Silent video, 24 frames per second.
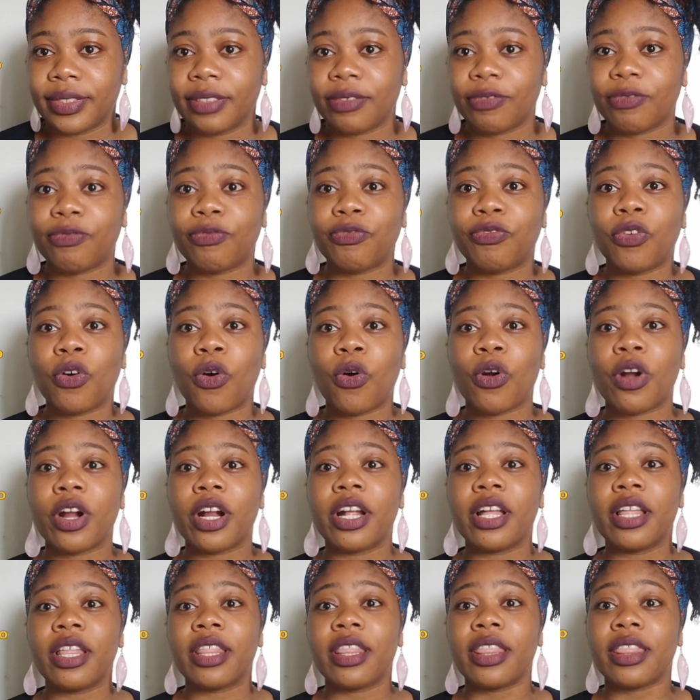
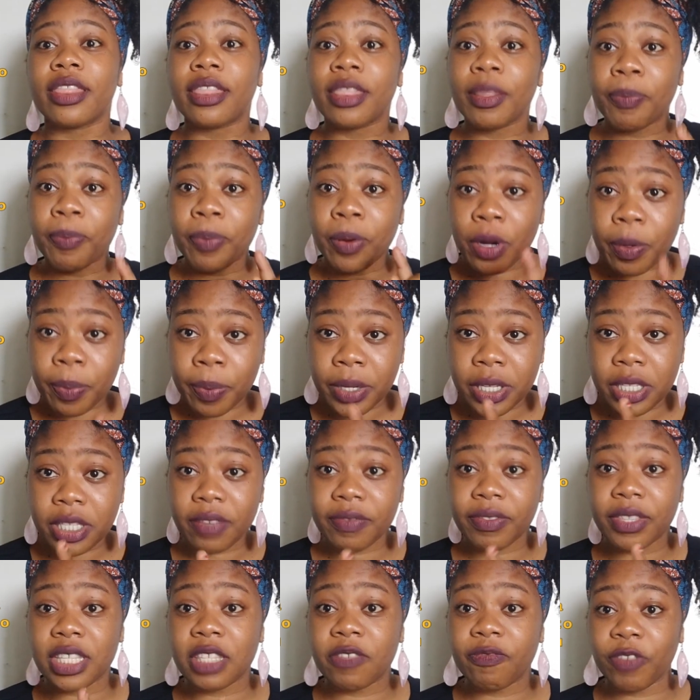For the purpose of
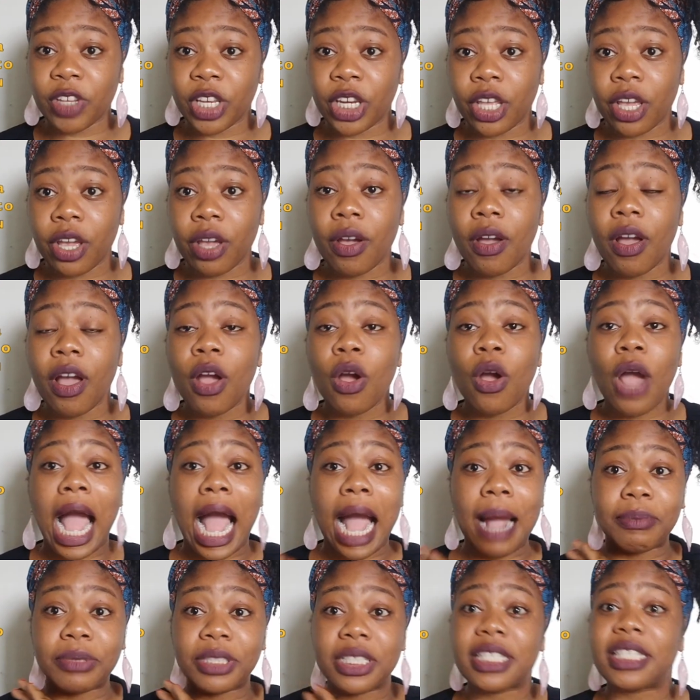this video,
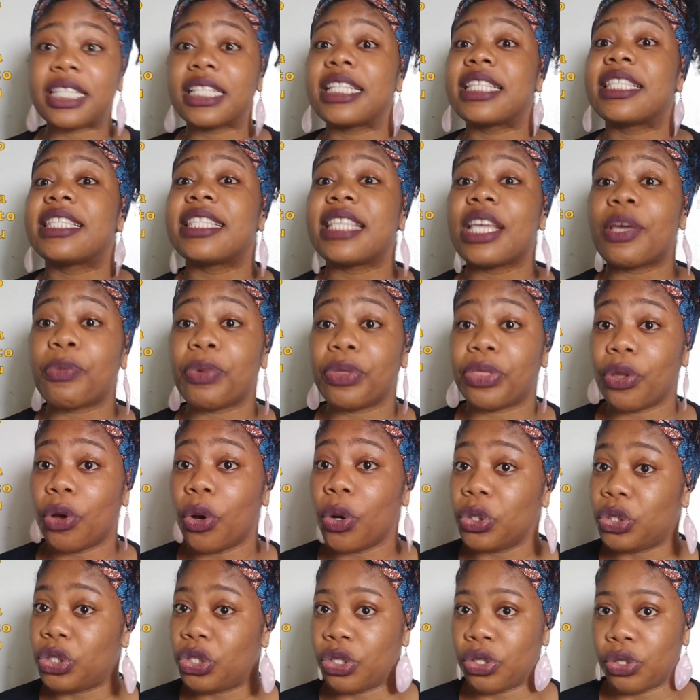I'm just going to stick with
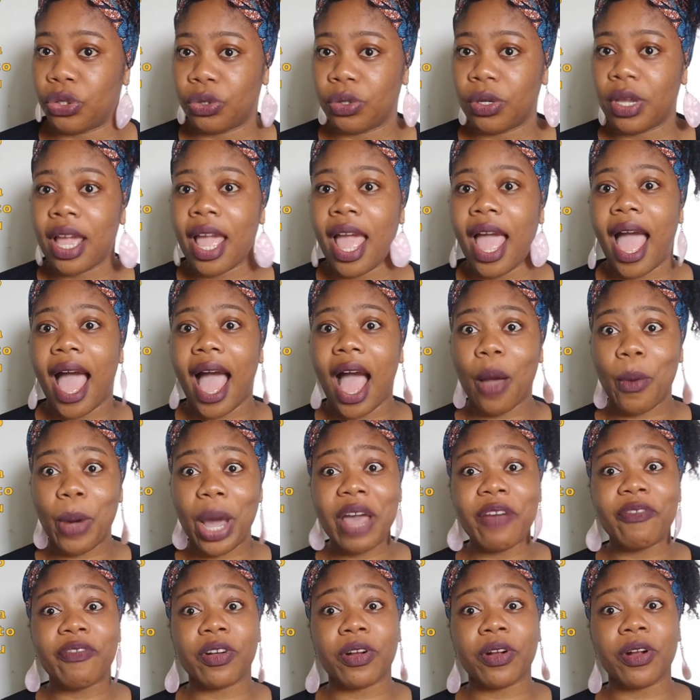otu.
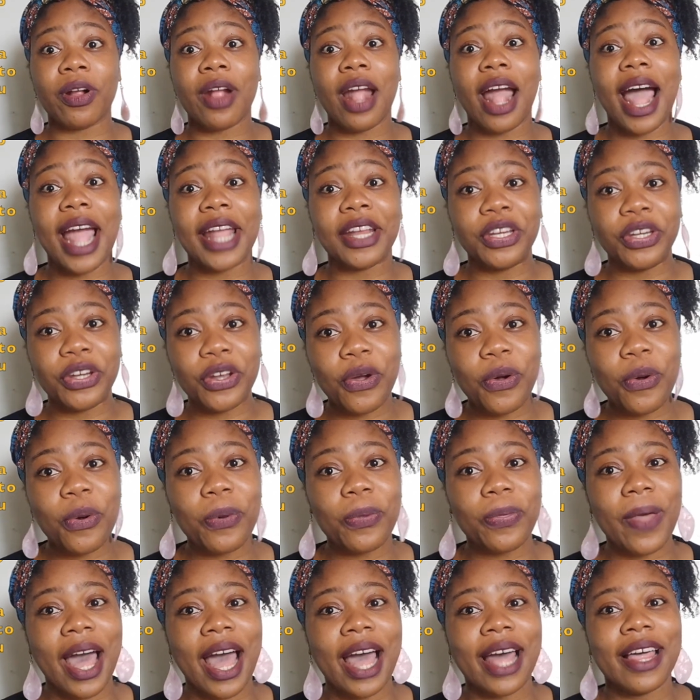However, I know
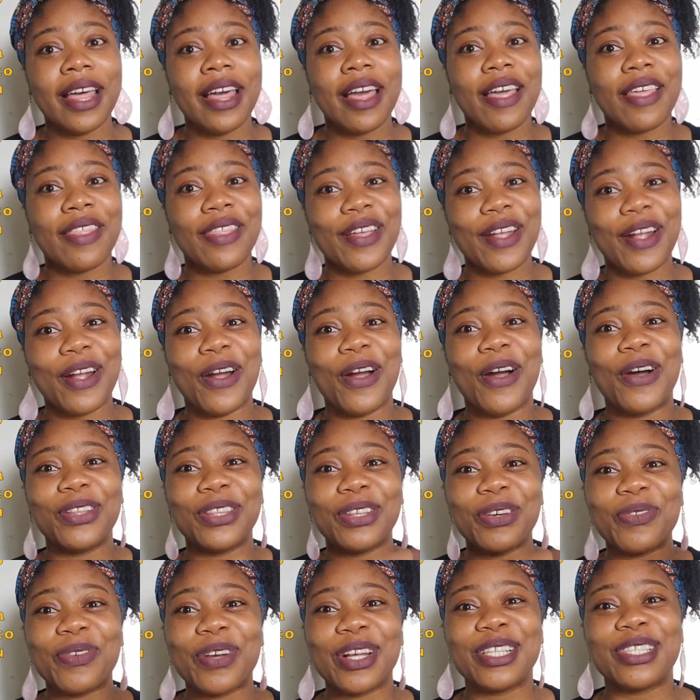that there are
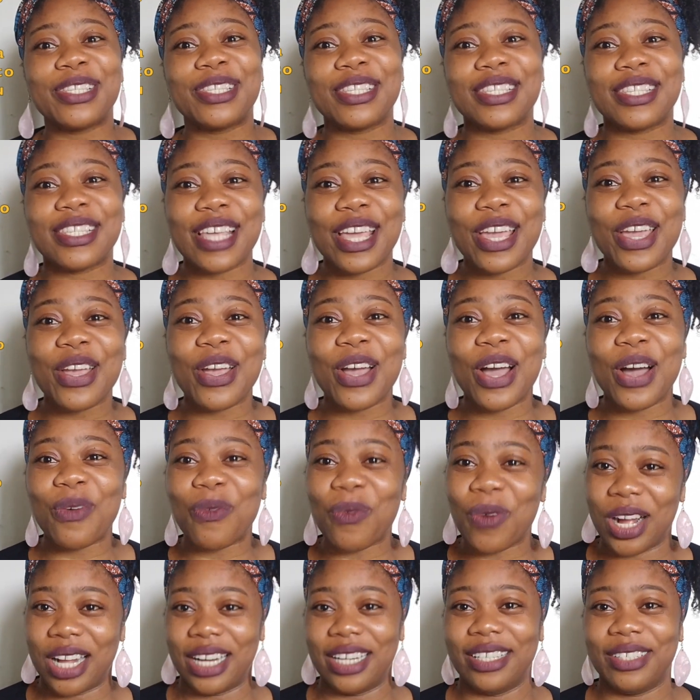other ways to say
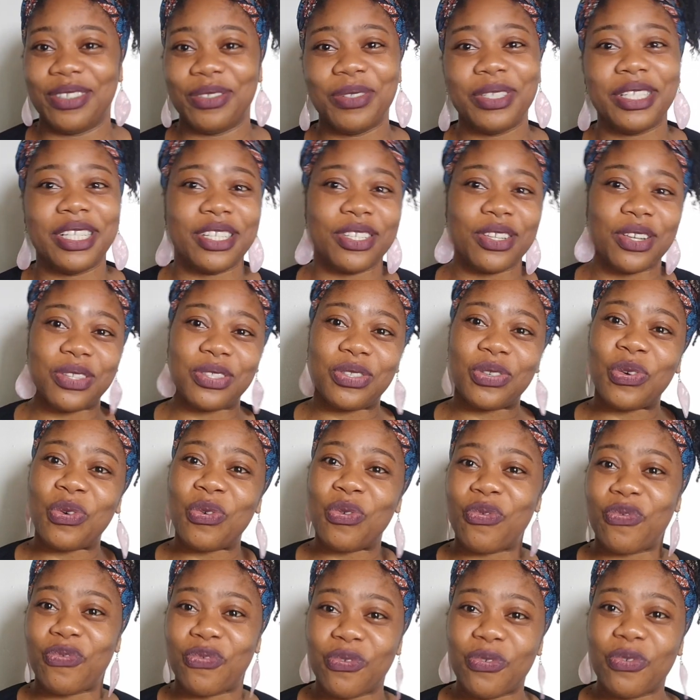1, which is also
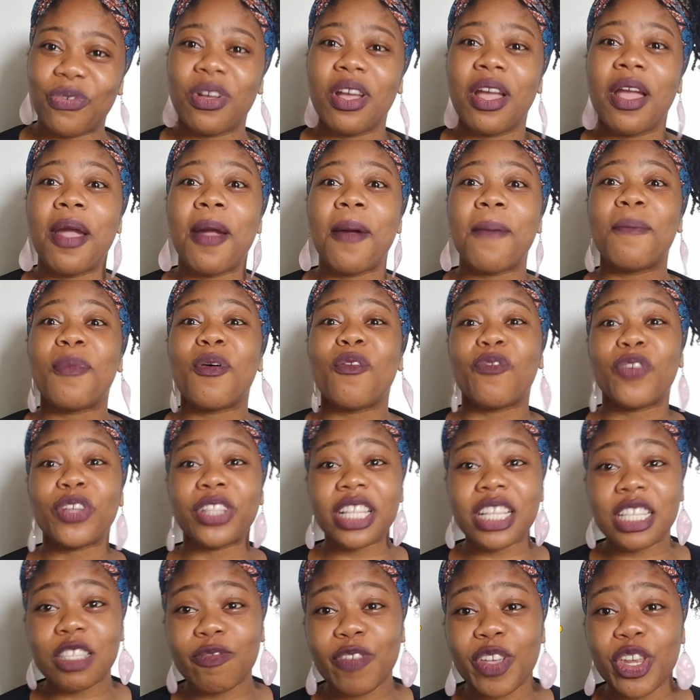ofu. But for
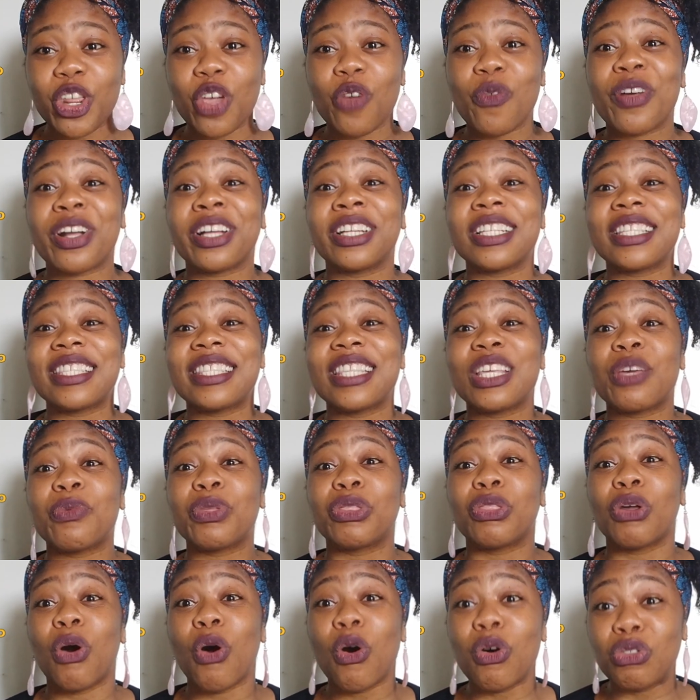this video, we're going to stick
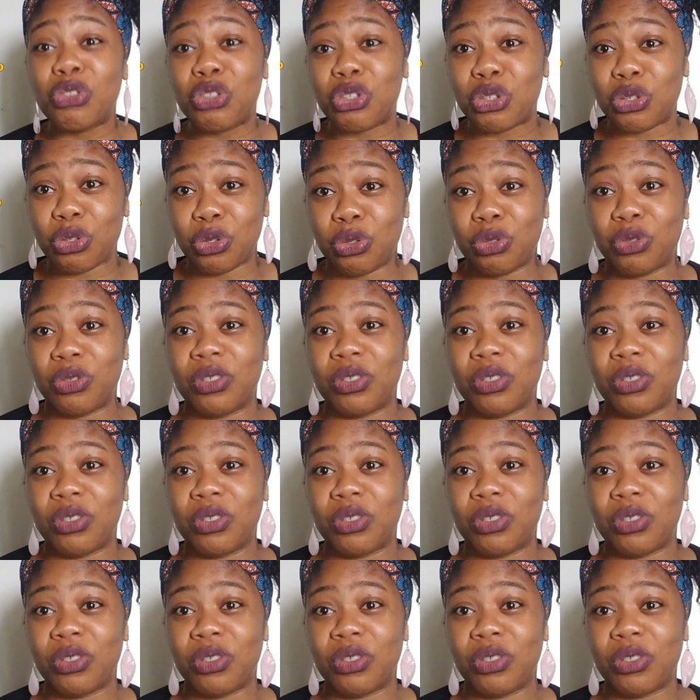with otu.